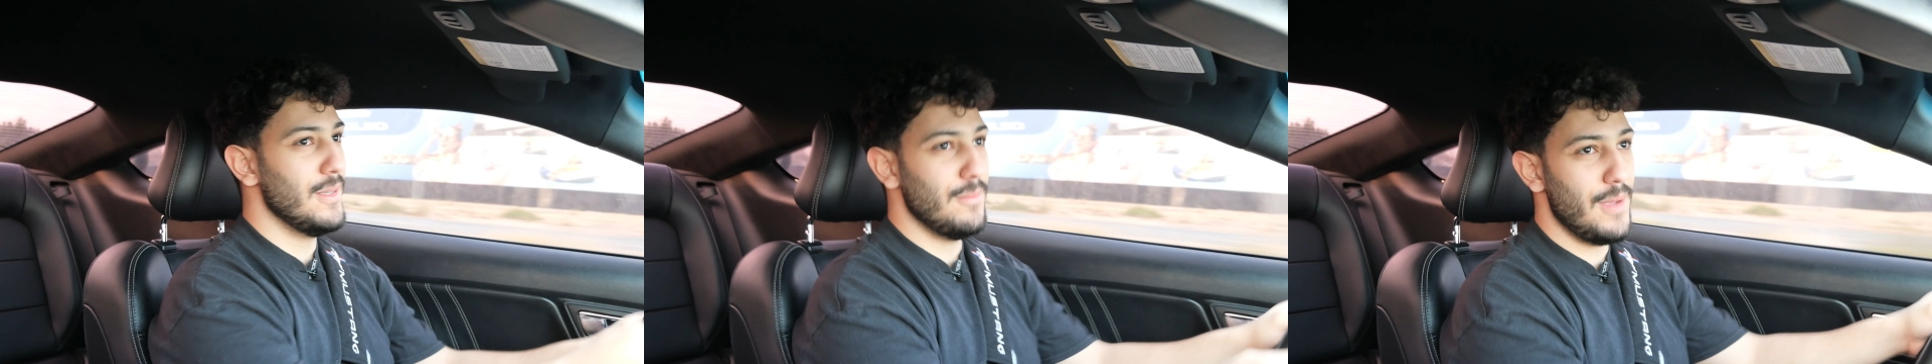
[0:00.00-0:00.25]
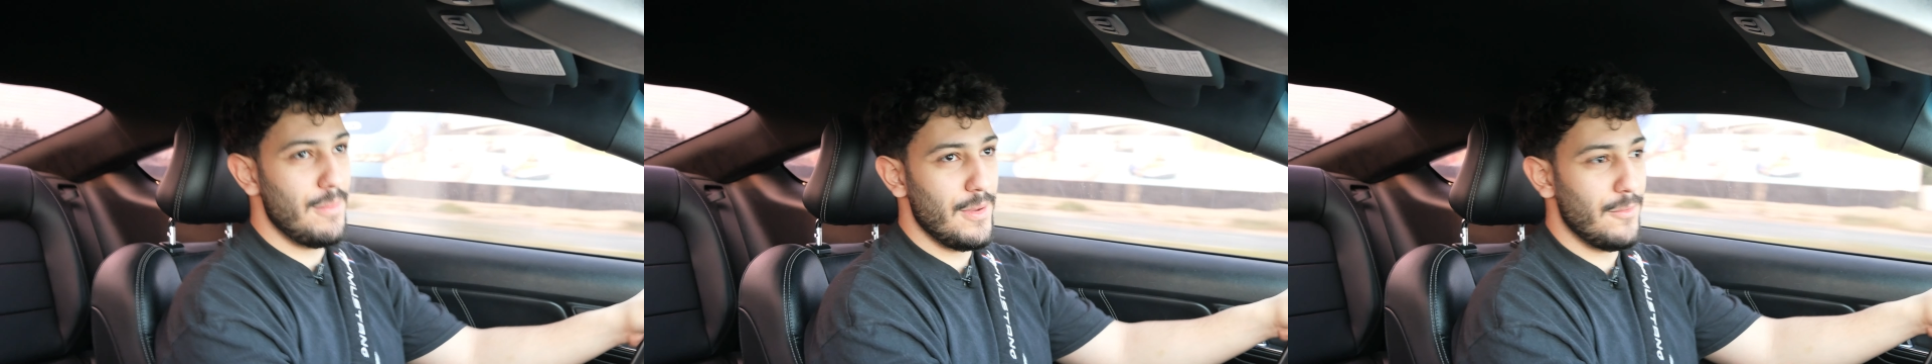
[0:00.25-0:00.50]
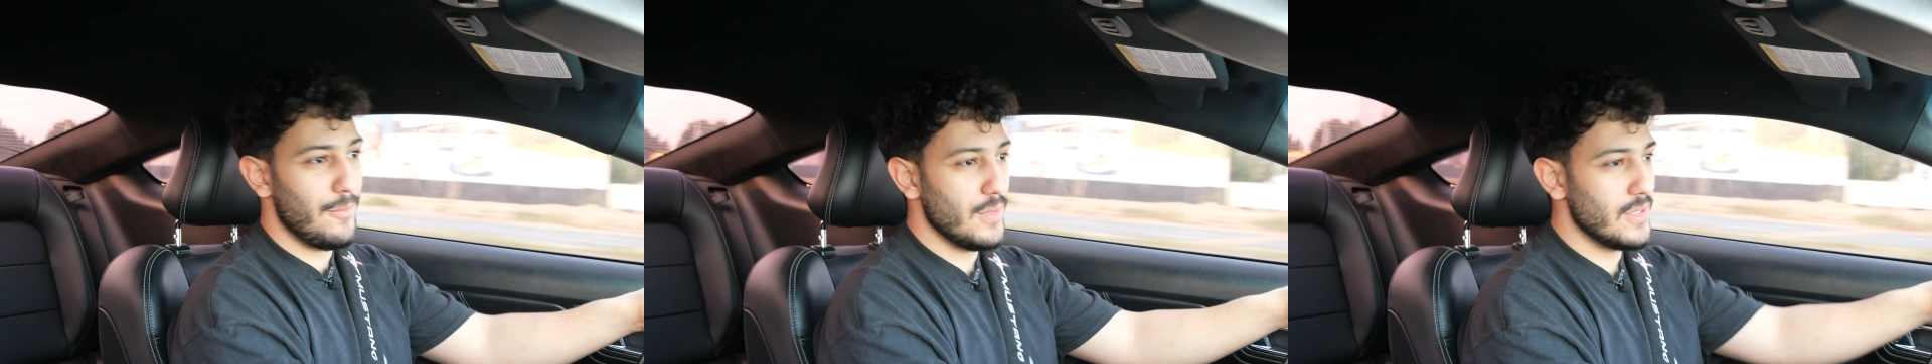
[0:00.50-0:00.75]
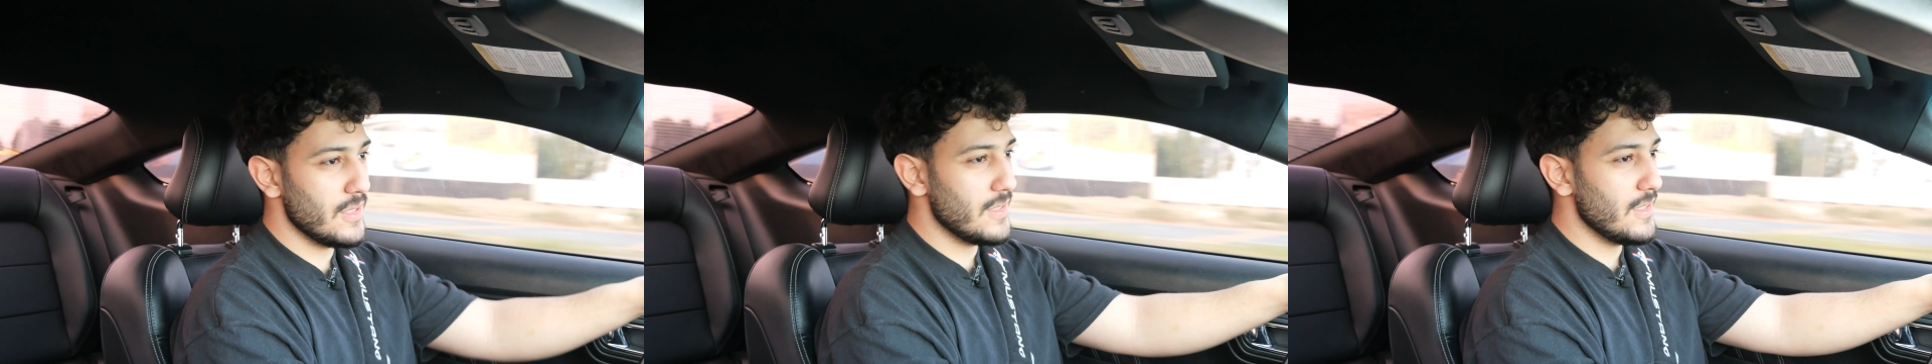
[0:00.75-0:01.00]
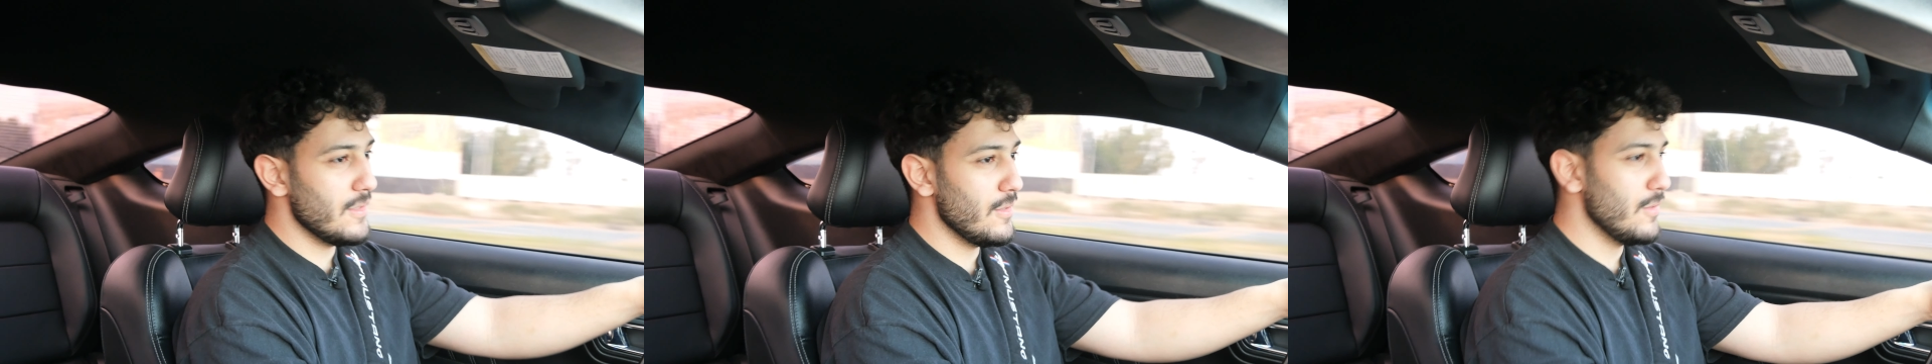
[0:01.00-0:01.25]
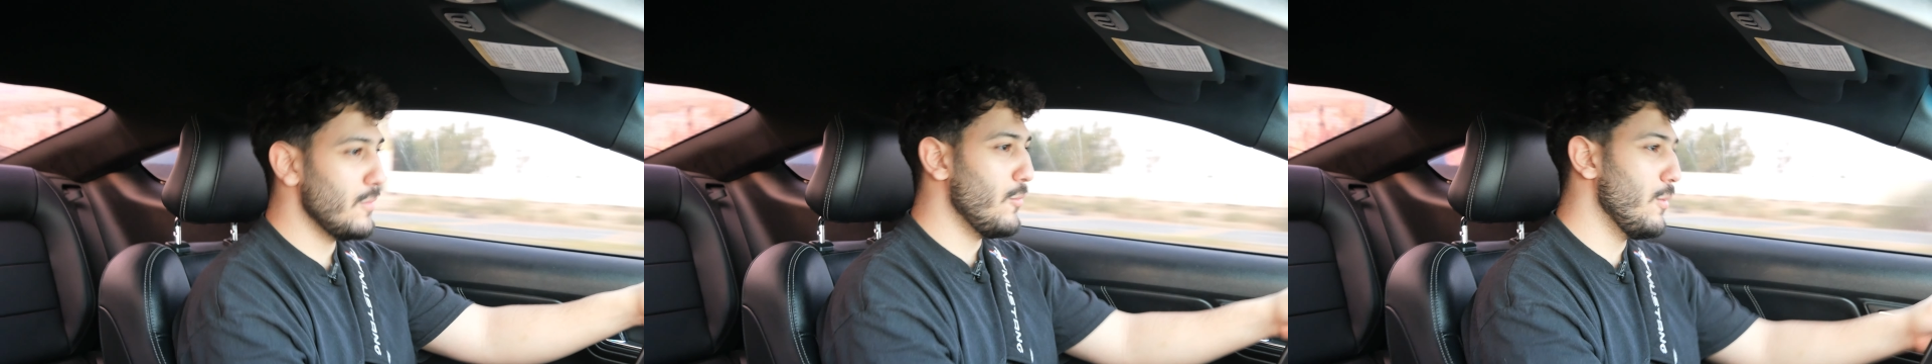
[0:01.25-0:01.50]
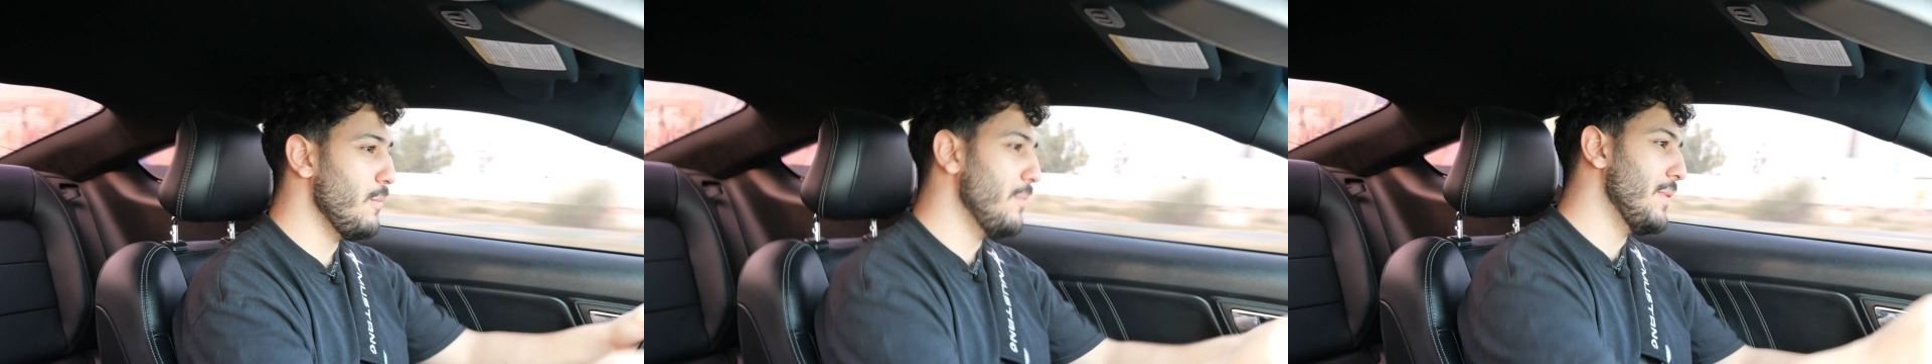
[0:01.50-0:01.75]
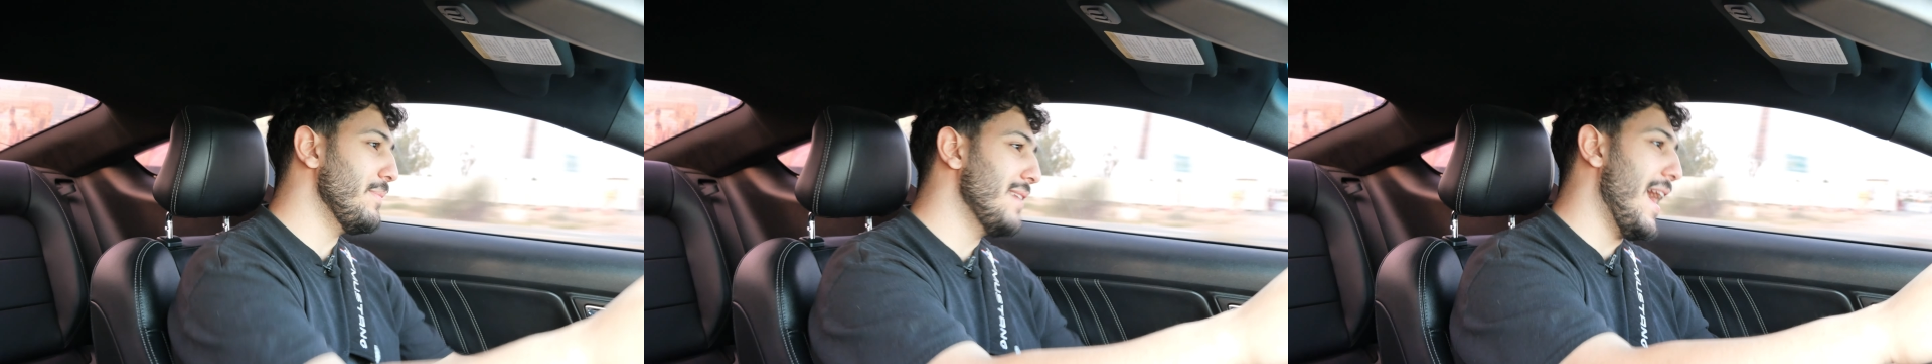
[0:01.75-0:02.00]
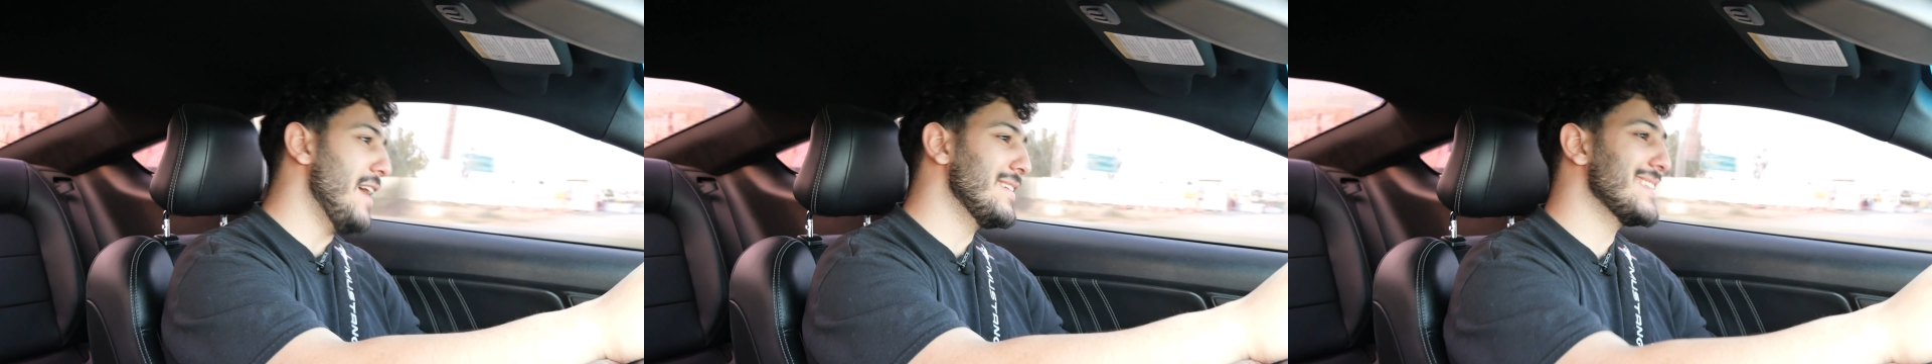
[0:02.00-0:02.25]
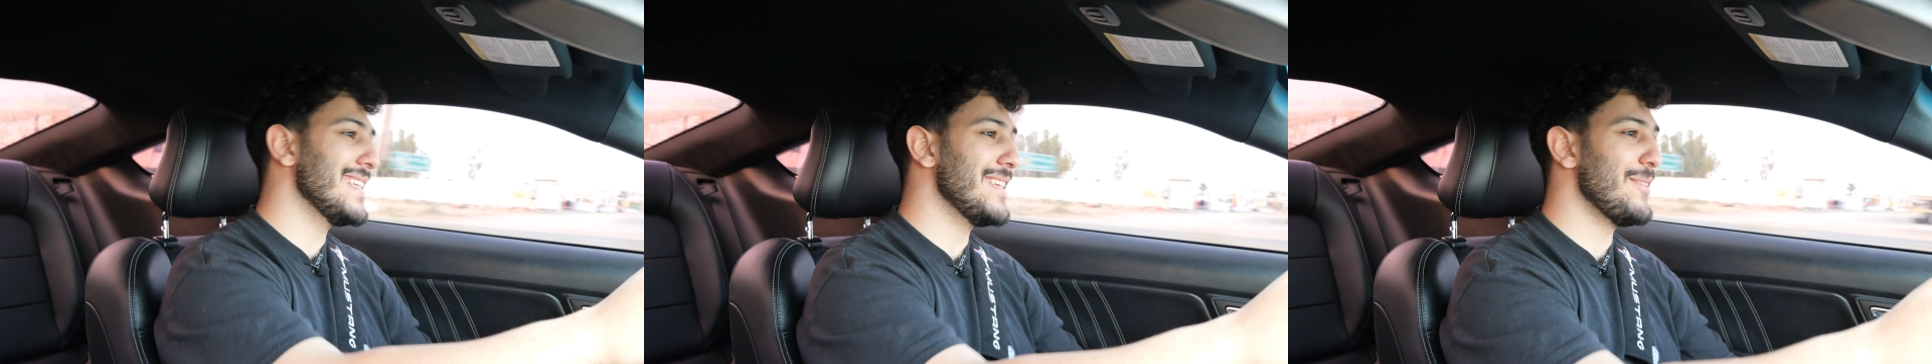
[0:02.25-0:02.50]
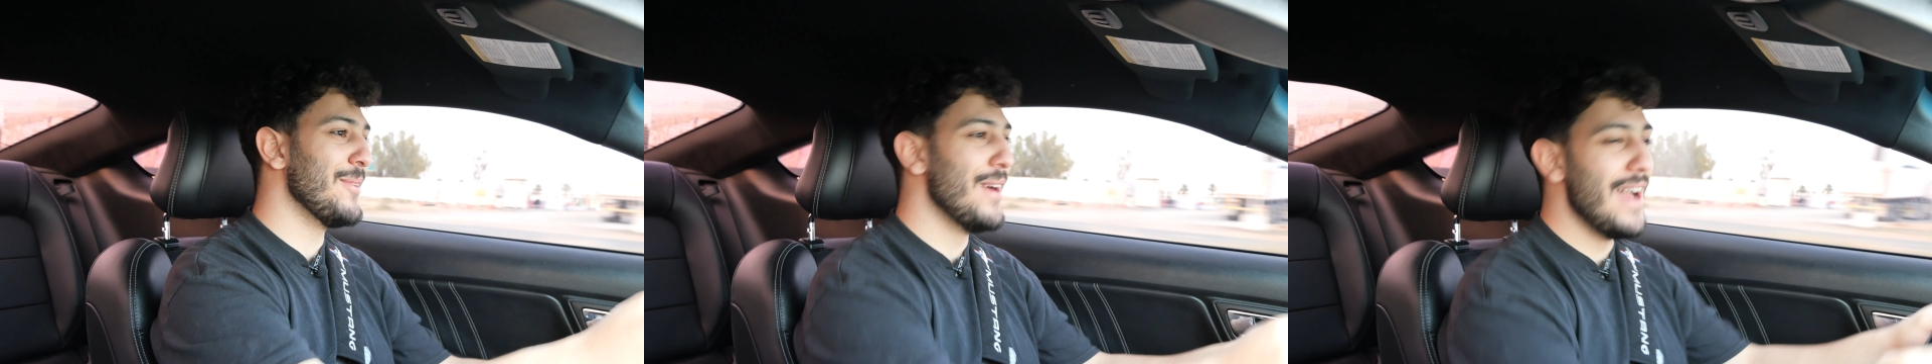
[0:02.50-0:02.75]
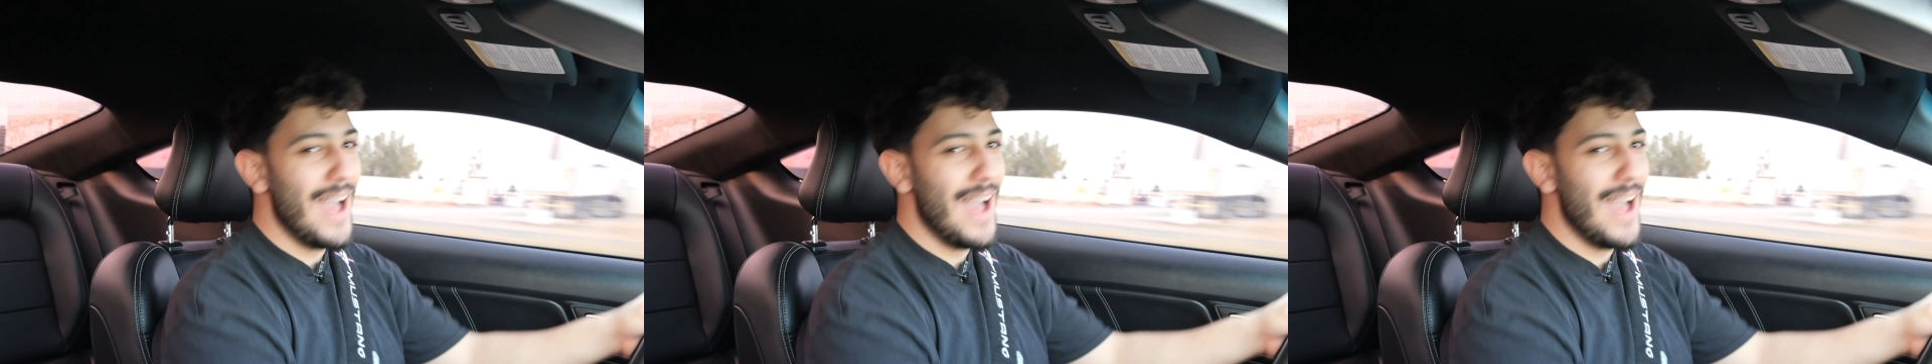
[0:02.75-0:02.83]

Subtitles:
Maybe if we just, warm up them tires a little.